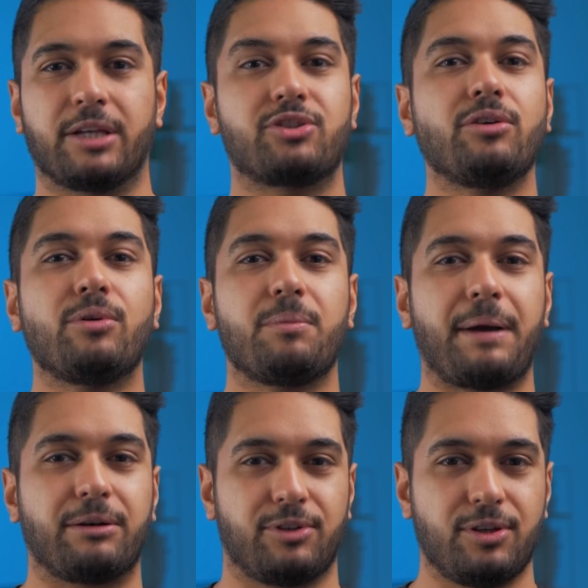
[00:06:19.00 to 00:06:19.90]
I don't know
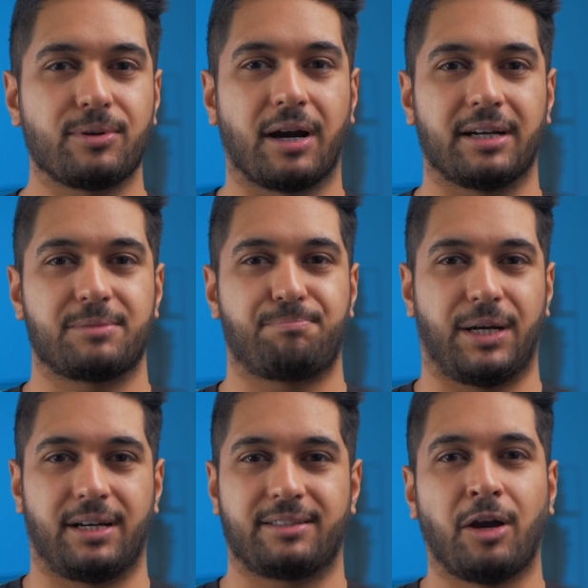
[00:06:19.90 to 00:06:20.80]
about you guys,
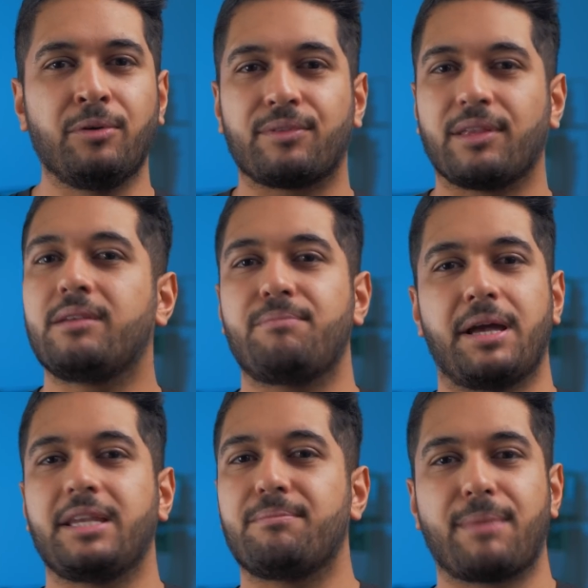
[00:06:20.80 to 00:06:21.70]
but I don't think
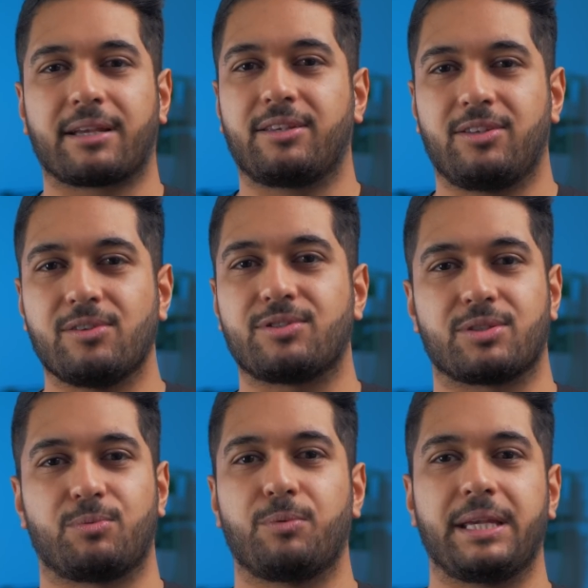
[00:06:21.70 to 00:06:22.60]
many Mac
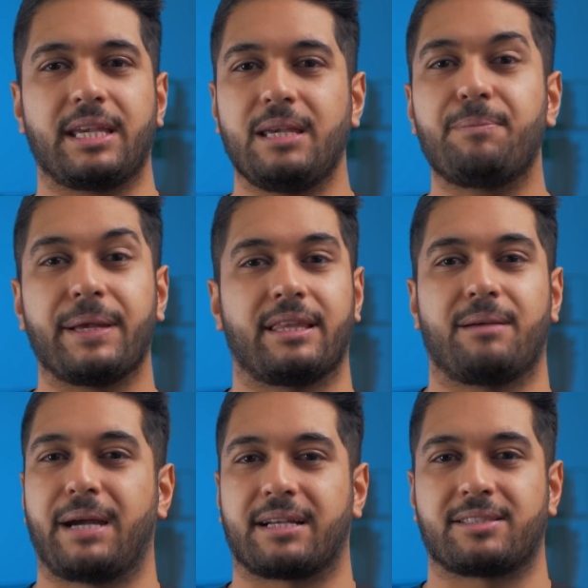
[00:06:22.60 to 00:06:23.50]
users will be keeping their
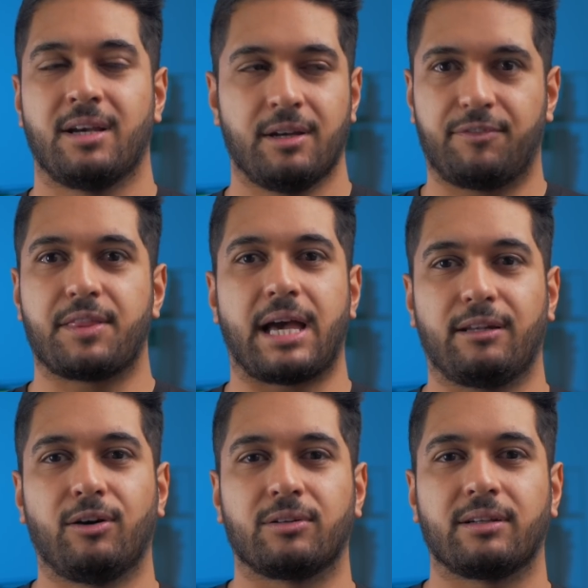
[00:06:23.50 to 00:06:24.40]
Macs for that
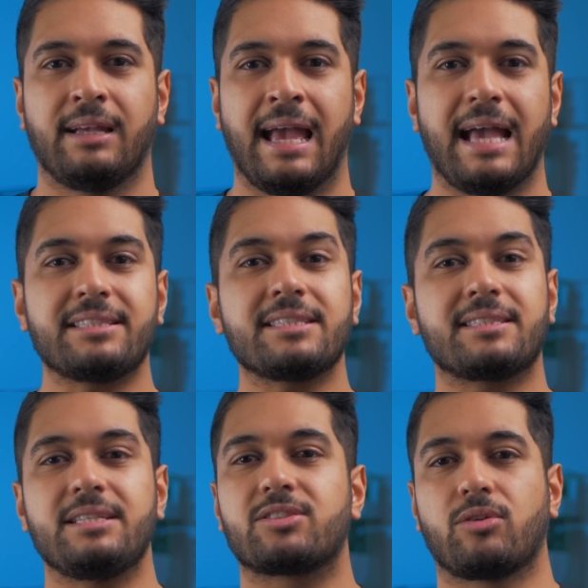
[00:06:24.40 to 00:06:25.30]
long.
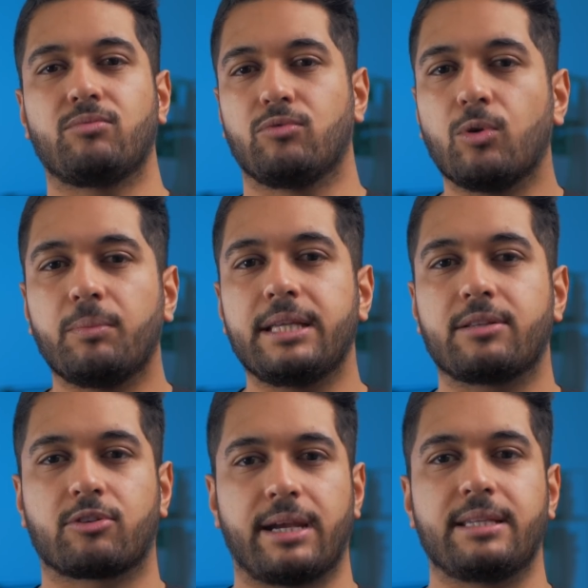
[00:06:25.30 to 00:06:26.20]
SSDs don't normally
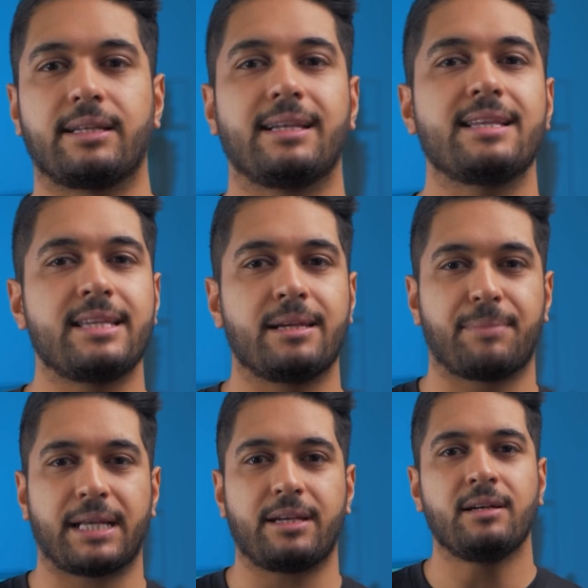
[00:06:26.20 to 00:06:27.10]
degrade in a linear
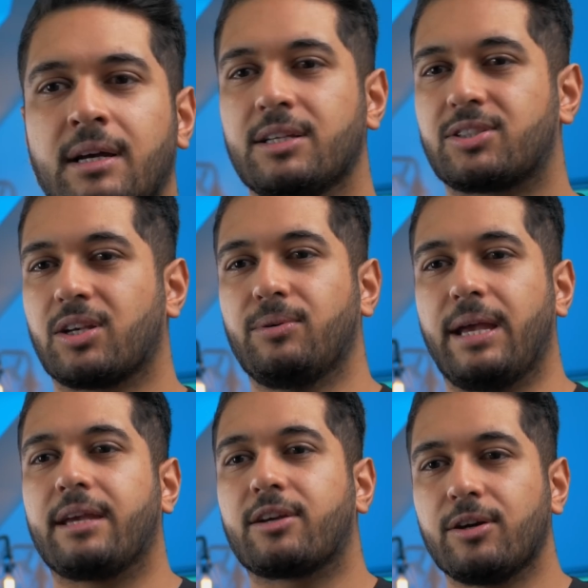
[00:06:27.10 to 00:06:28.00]
manner, so
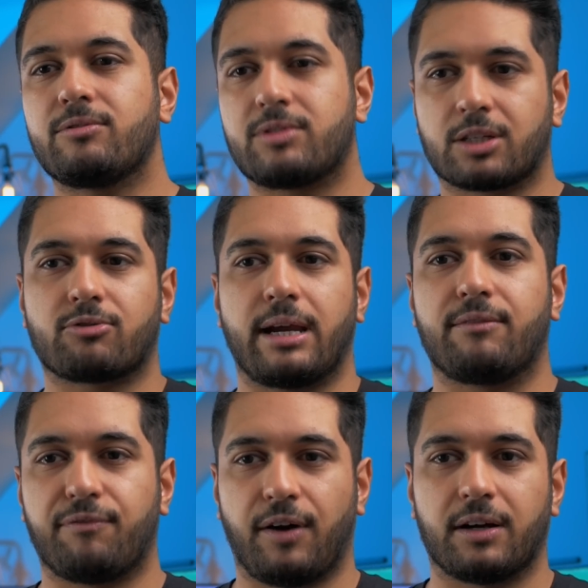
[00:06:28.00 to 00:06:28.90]
it could degrade
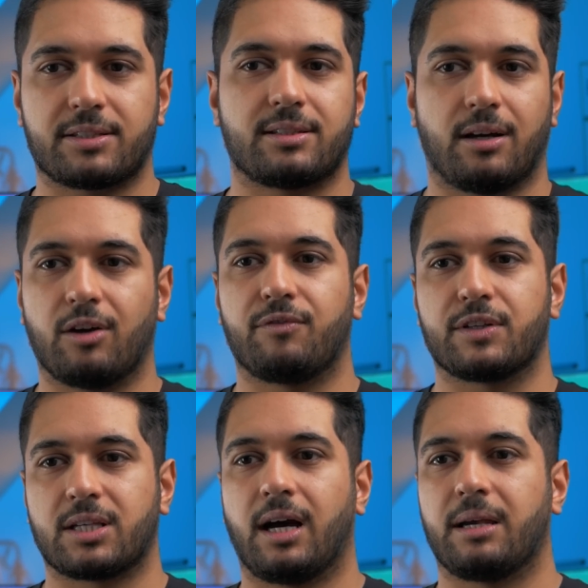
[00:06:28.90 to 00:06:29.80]
faster over
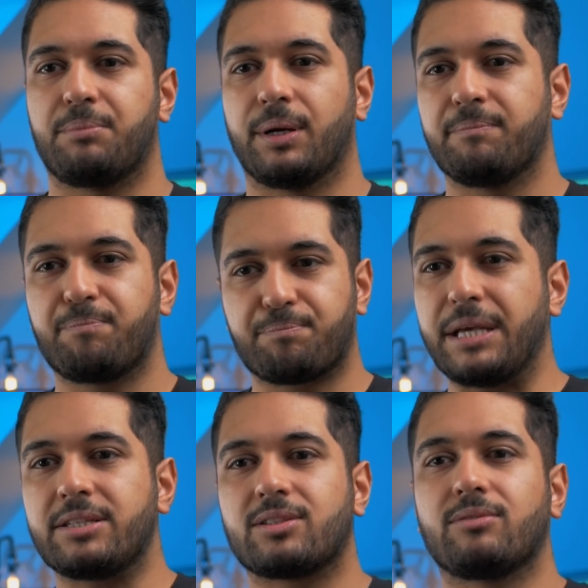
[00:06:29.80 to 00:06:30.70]
time, but
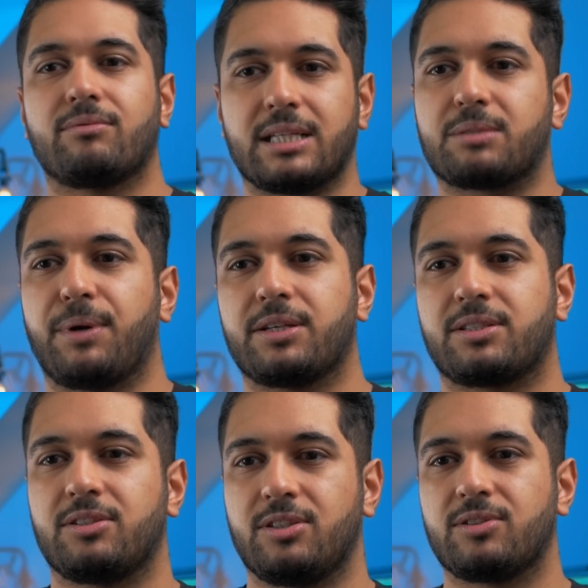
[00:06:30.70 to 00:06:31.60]
based on this
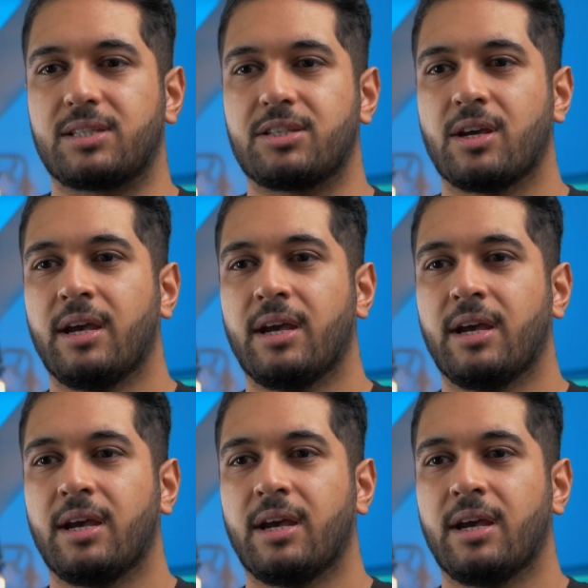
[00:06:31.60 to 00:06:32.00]
person's usage,